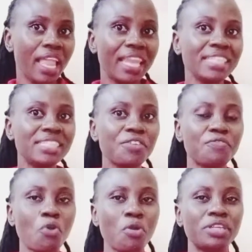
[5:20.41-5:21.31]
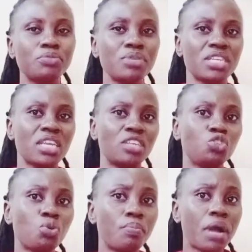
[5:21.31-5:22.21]
Let's say you've always been in a
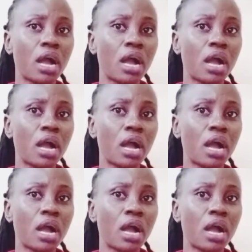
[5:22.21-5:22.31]
job,